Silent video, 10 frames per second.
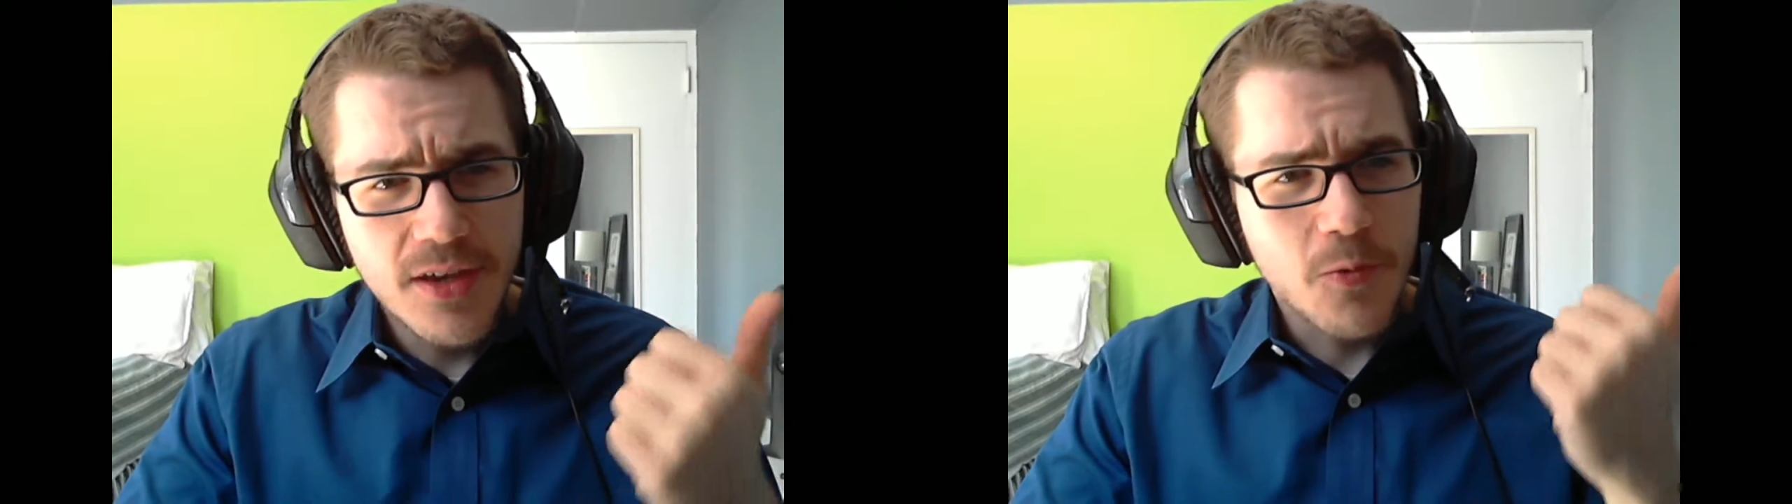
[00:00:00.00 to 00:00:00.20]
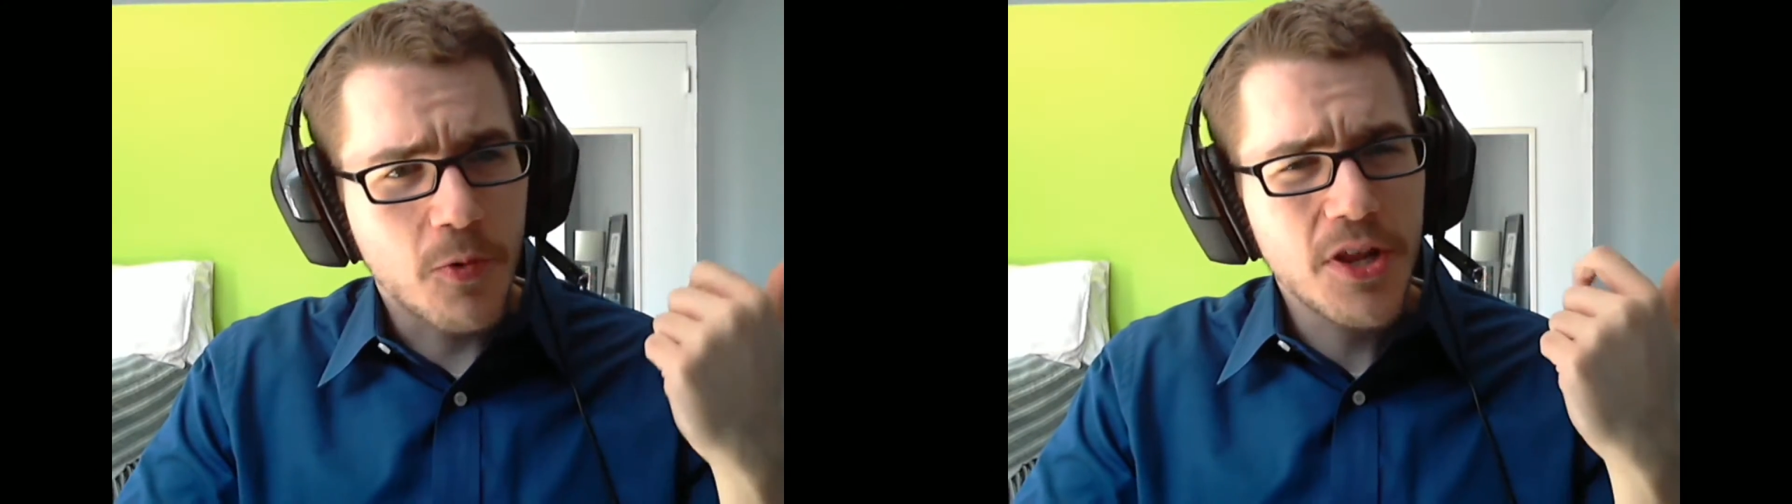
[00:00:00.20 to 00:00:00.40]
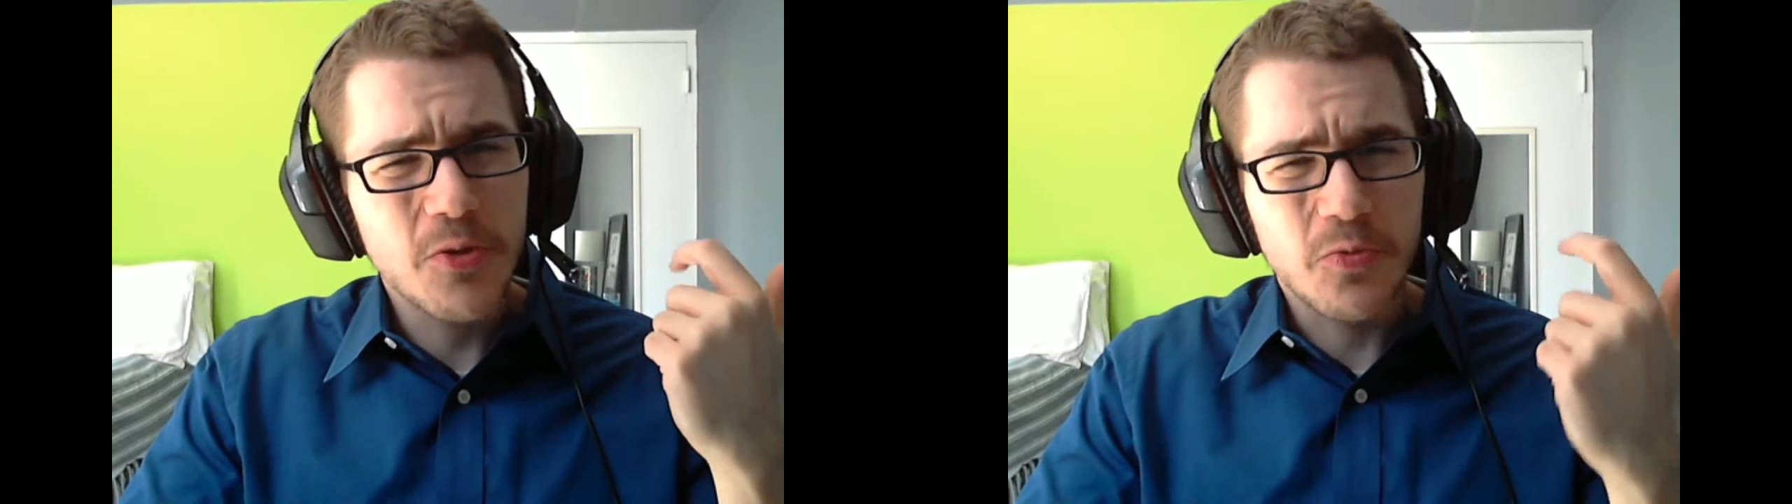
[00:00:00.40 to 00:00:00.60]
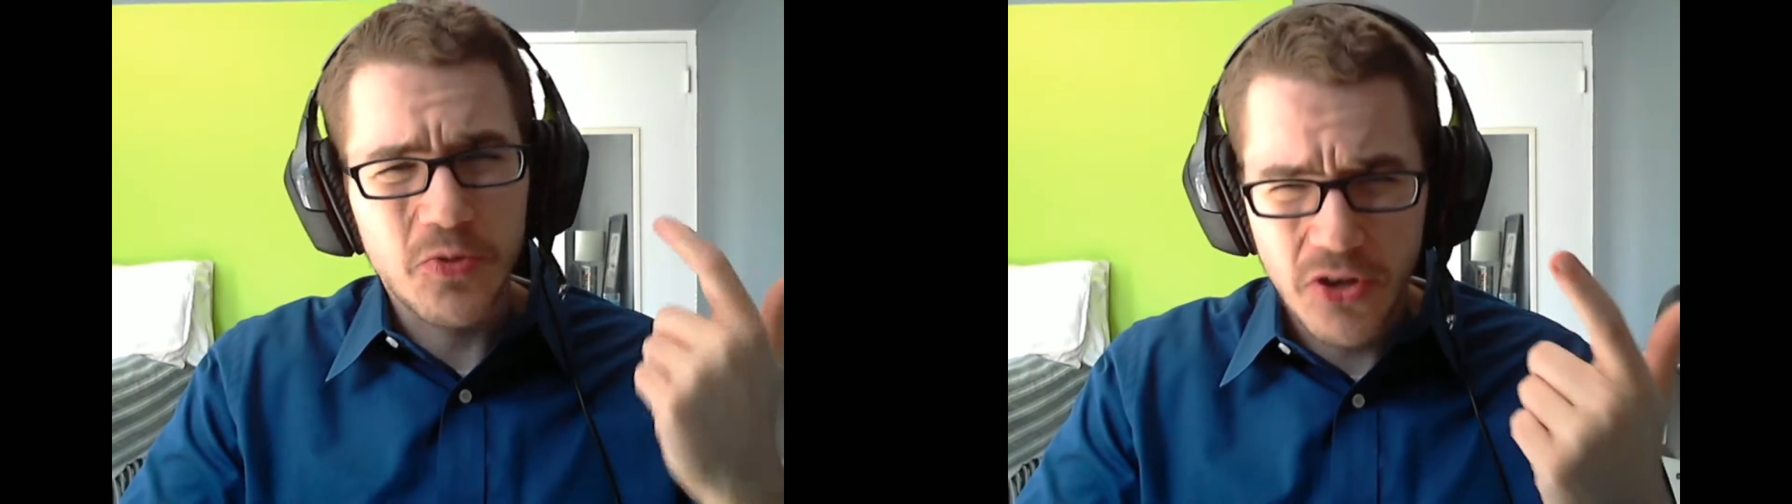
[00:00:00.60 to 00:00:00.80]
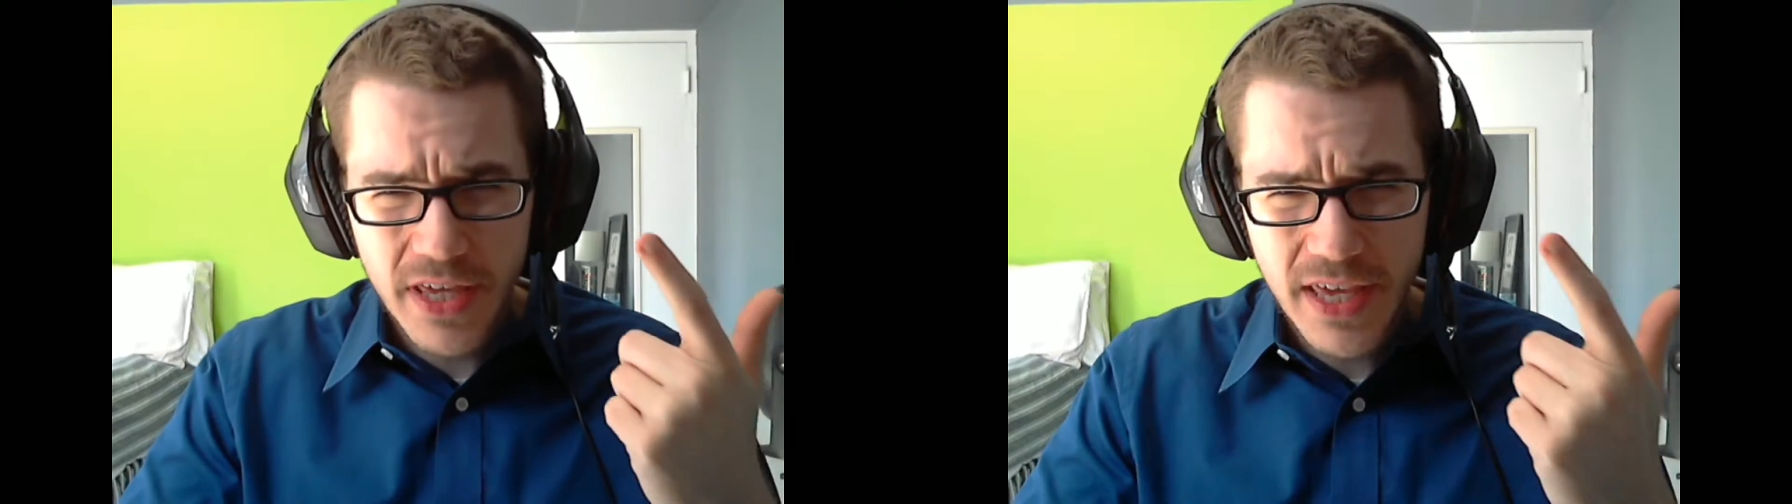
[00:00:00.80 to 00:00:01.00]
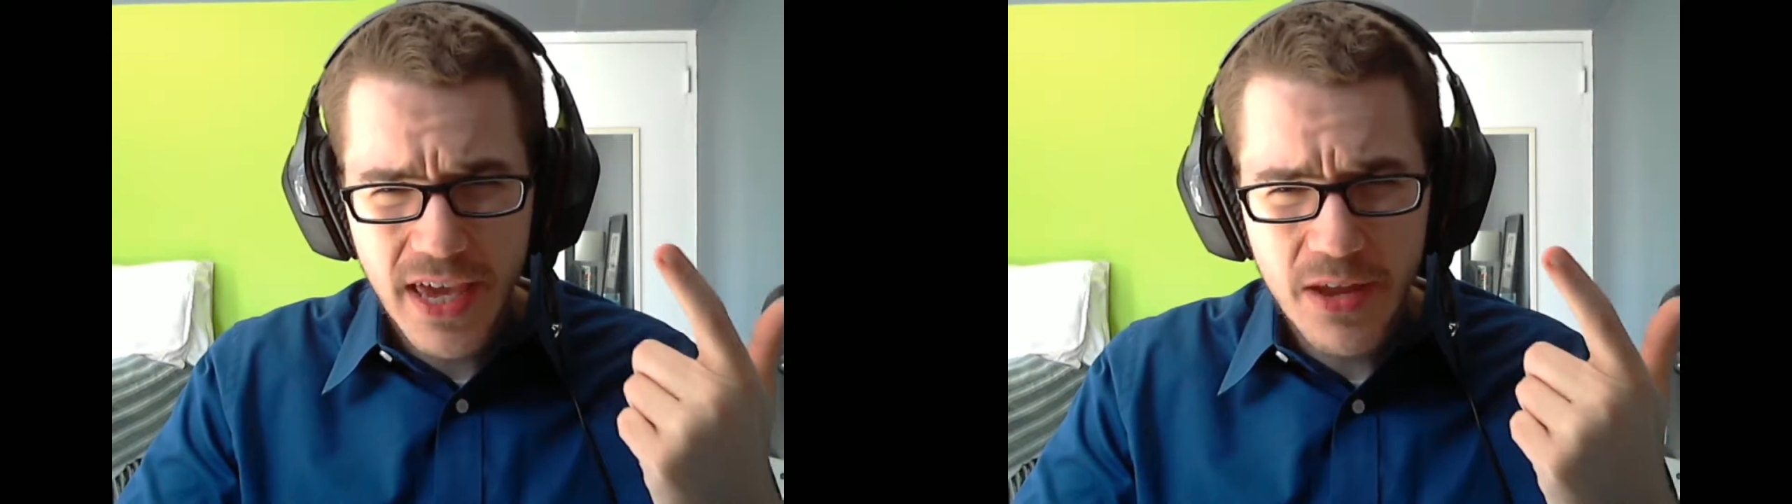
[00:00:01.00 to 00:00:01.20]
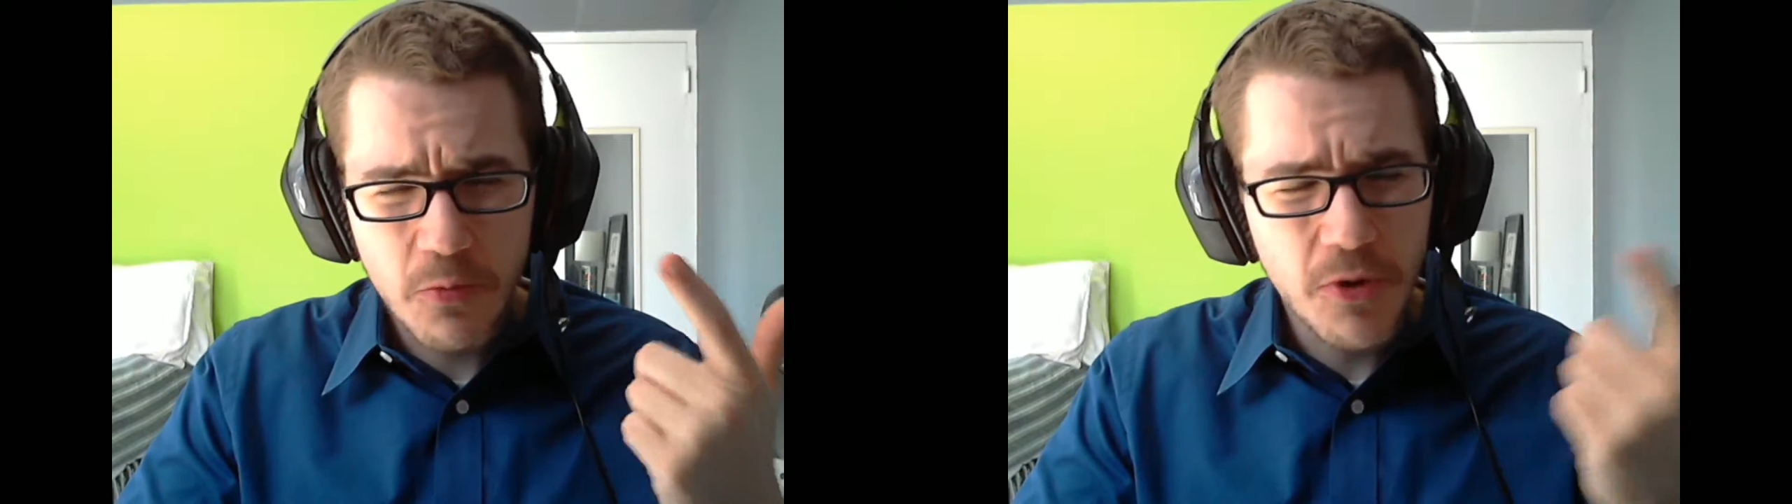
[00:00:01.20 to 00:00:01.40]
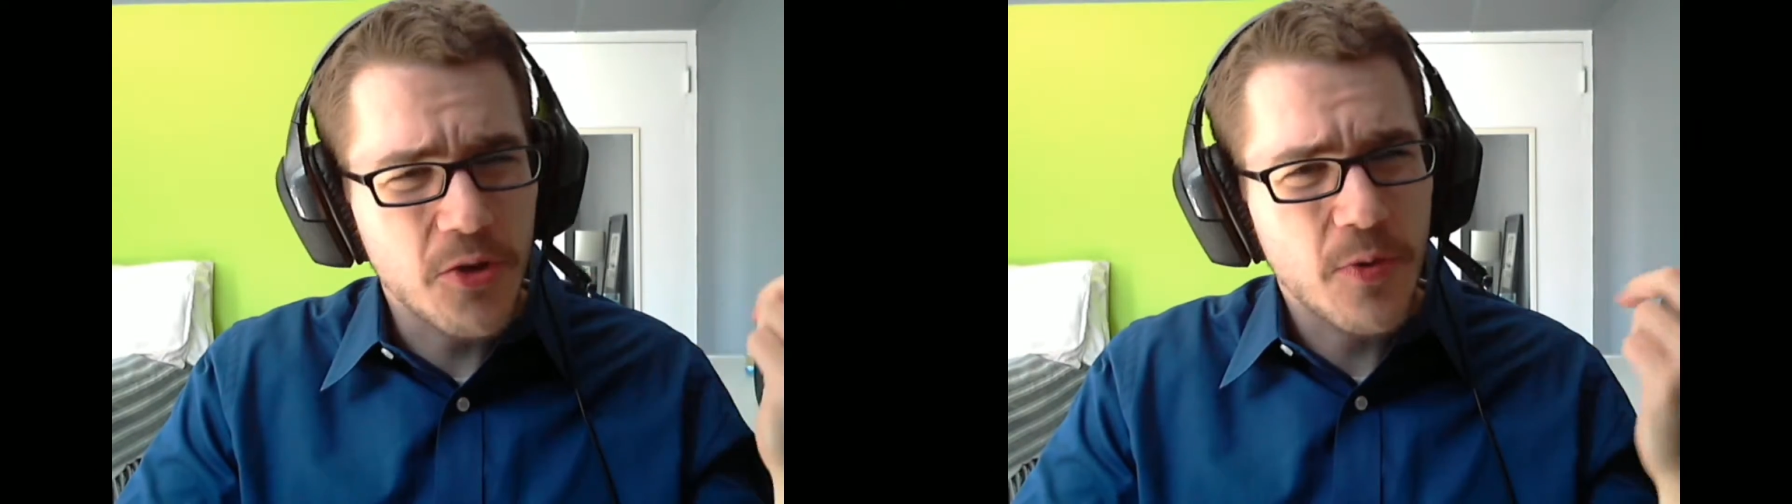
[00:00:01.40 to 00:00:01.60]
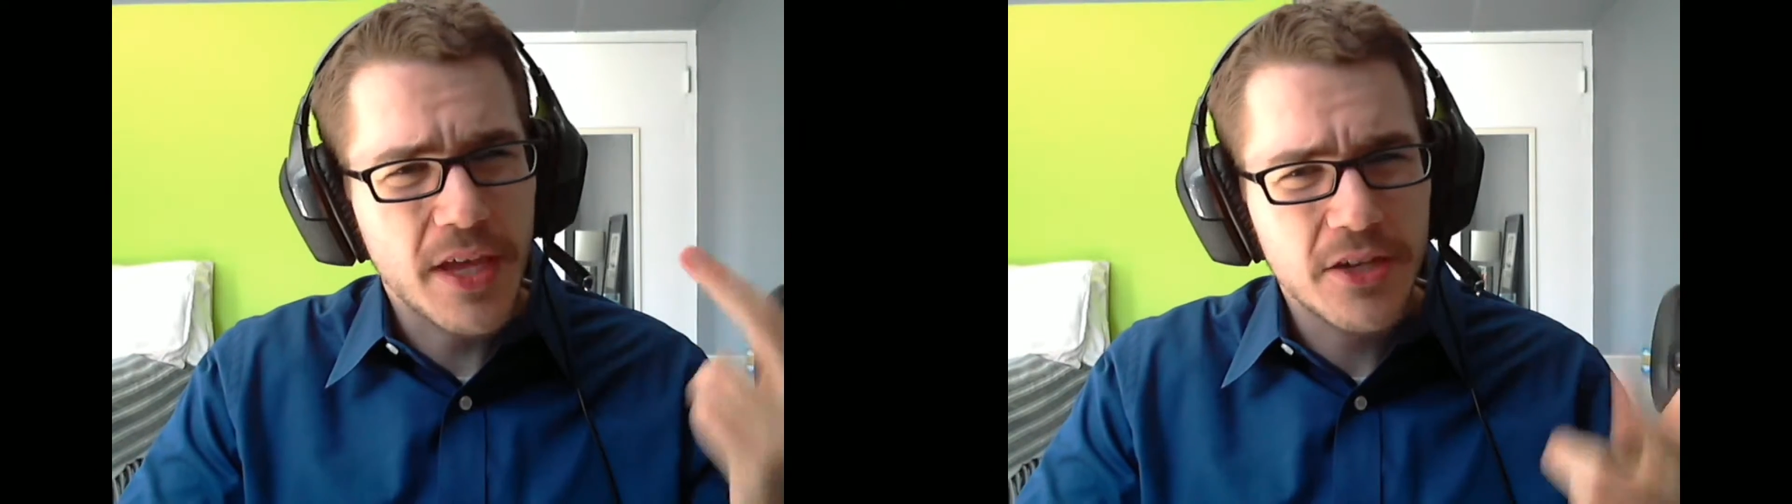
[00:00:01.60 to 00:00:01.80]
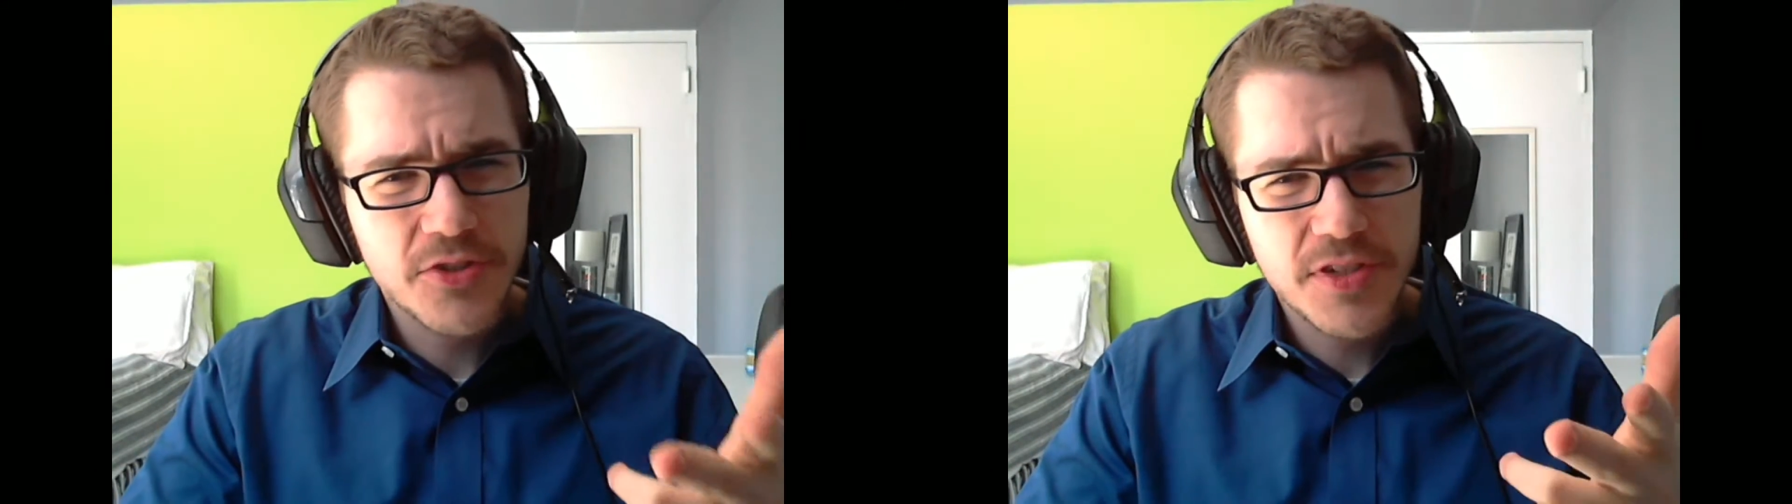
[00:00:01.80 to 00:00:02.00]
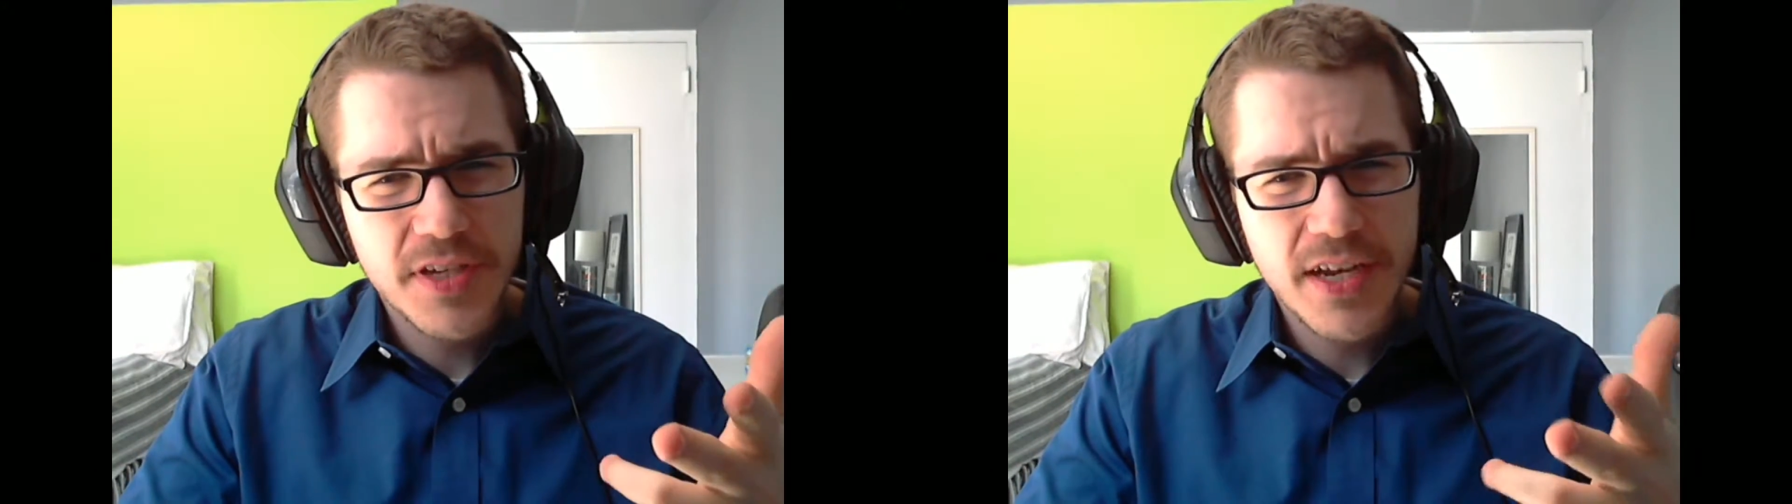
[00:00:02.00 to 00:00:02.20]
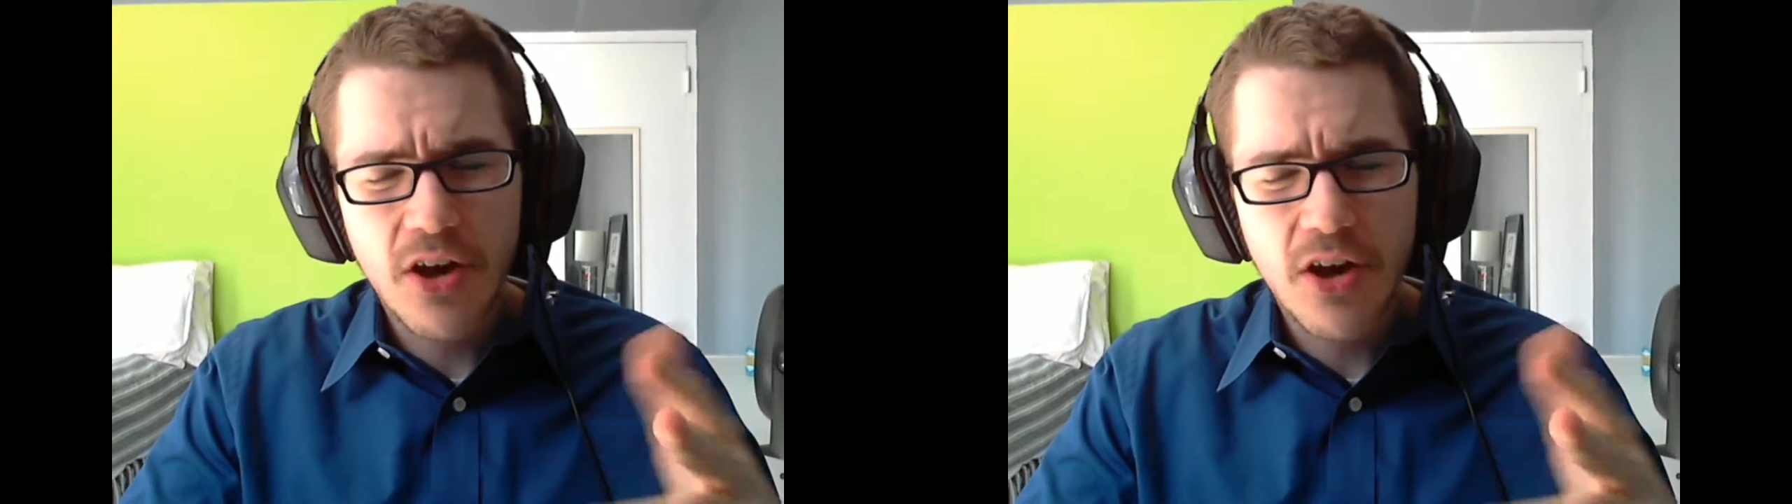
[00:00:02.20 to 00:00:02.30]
what are you looking at, what are you interested in,